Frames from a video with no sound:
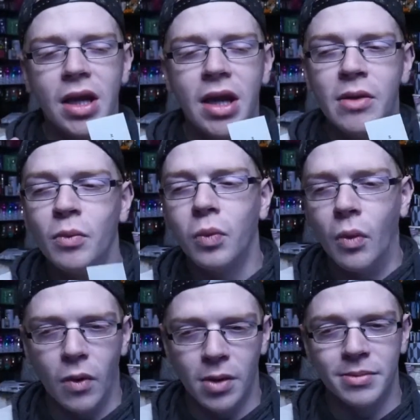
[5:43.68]
and
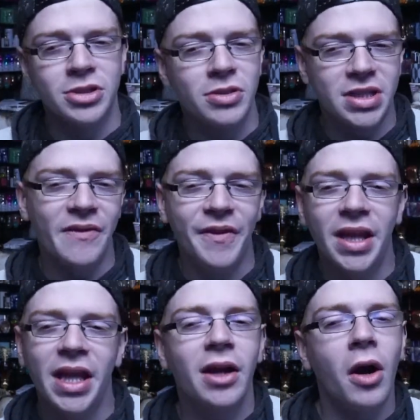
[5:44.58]
warm. So
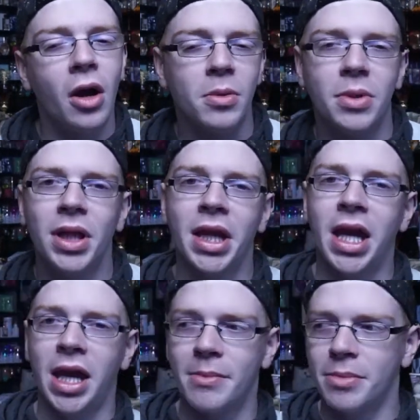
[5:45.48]
definitely like caramel and
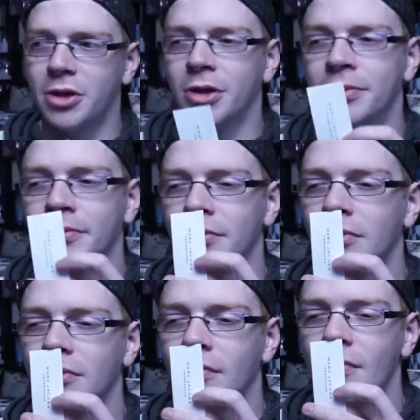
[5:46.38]
amber.
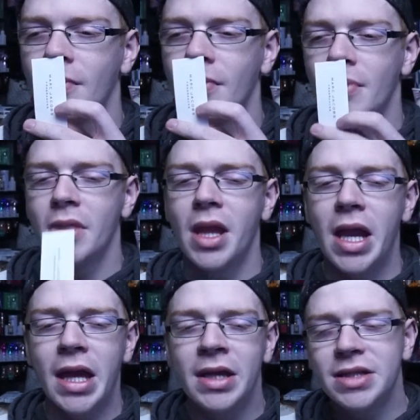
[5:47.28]

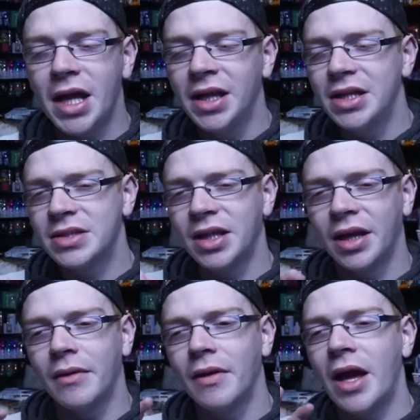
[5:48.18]
And it's got like this
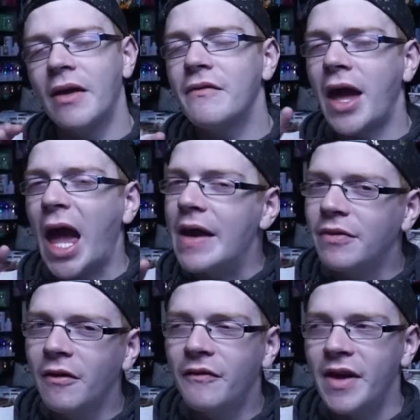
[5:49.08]
like
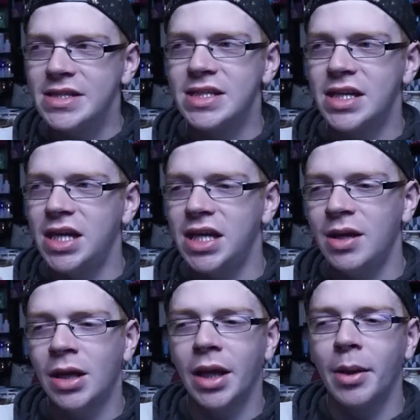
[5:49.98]

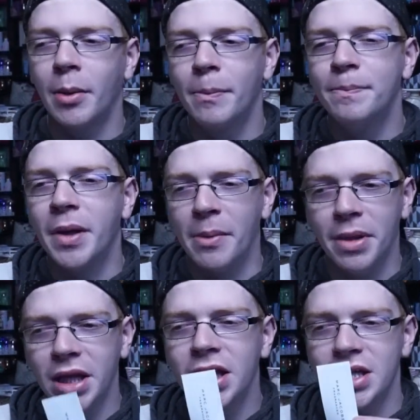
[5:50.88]
effervescent like
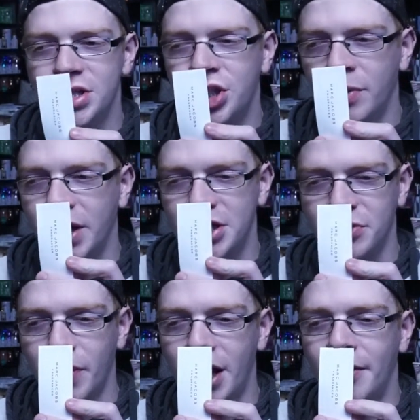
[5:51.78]
bubbliness to it as
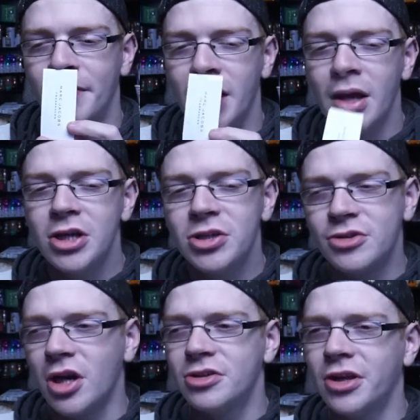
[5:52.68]
well. So
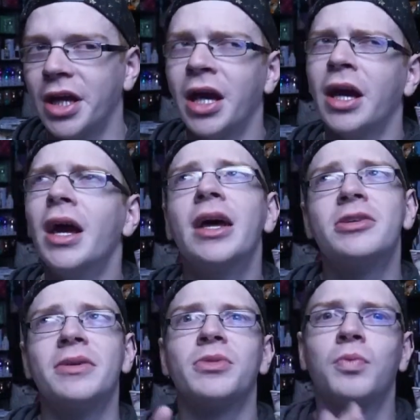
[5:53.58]
it's also like
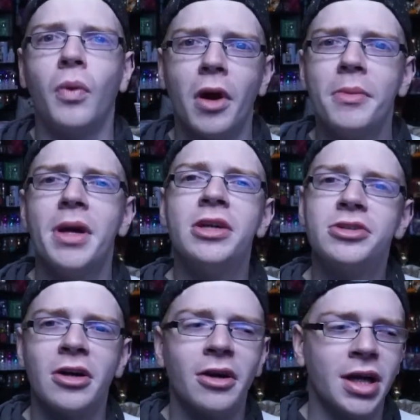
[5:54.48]
so it's warm and
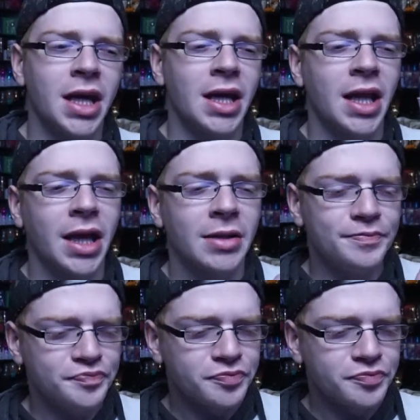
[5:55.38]
dark and like